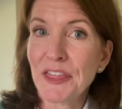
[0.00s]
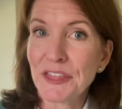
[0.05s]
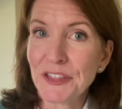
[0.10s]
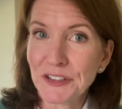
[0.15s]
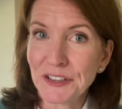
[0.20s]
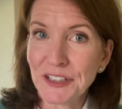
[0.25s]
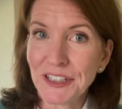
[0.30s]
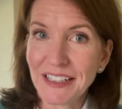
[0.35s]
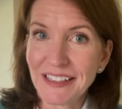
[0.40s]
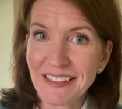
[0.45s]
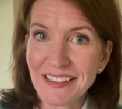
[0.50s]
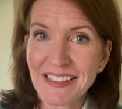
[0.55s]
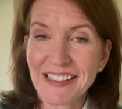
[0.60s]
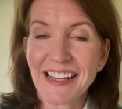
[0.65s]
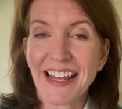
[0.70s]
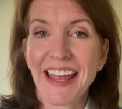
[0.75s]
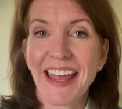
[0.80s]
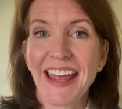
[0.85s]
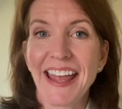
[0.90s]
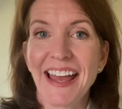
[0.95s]
30s,
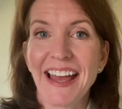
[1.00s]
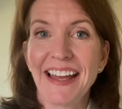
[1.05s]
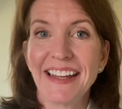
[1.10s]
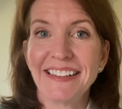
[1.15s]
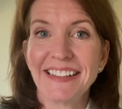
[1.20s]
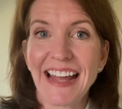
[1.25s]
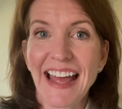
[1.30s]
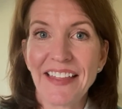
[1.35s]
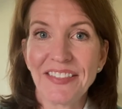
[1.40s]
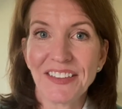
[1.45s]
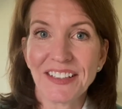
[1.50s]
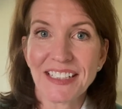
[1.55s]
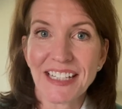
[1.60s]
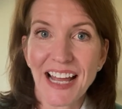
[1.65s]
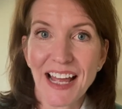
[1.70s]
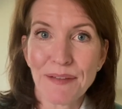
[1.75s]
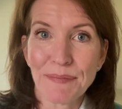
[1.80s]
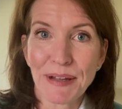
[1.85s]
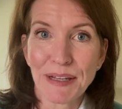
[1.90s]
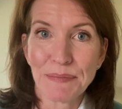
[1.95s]
and at the
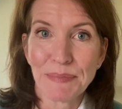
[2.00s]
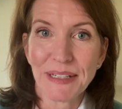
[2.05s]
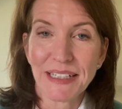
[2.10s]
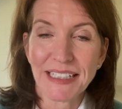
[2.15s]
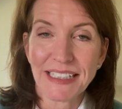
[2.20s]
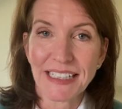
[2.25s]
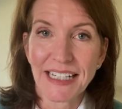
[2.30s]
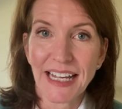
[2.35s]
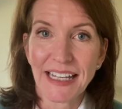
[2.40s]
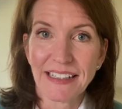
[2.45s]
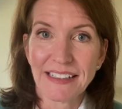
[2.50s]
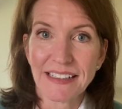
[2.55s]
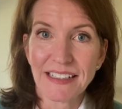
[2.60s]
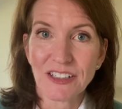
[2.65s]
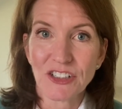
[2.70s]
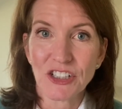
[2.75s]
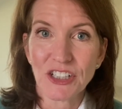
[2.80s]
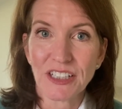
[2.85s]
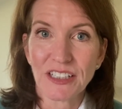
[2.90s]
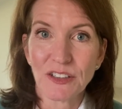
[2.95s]
time I'd been a
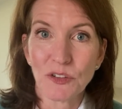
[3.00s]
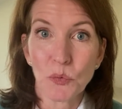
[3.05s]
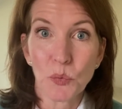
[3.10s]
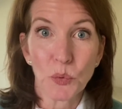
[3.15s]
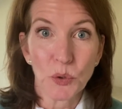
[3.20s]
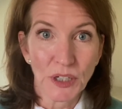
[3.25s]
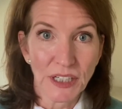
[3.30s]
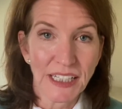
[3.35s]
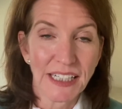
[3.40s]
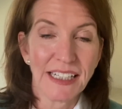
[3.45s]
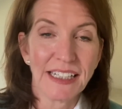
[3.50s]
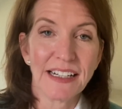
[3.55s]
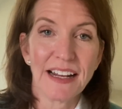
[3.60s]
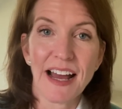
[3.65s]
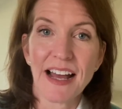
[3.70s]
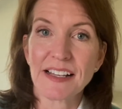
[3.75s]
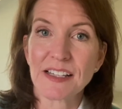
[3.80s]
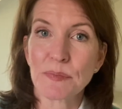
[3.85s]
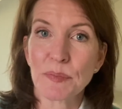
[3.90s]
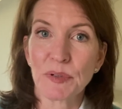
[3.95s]
dietitian working in
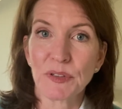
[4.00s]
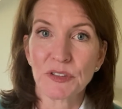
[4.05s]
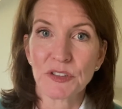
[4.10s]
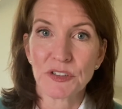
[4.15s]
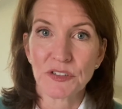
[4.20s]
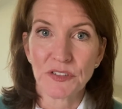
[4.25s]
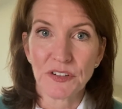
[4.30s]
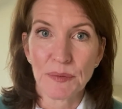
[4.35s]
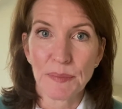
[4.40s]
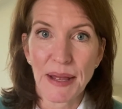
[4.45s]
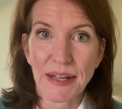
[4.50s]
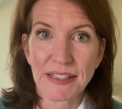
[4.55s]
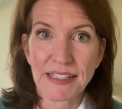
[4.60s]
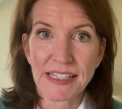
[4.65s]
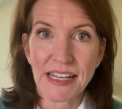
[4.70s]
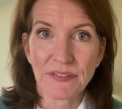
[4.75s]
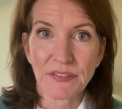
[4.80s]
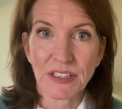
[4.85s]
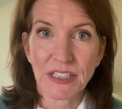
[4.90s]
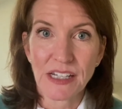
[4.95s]
hospitals for about
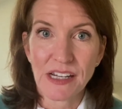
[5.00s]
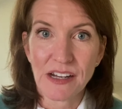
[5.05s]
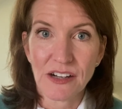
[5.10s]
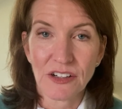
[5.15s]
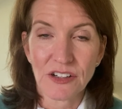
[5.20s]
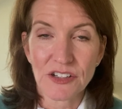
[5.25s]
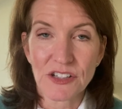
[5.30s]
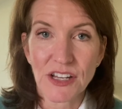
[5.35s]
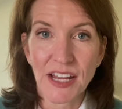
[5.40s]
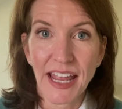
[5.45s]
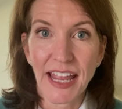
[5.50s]
7 years,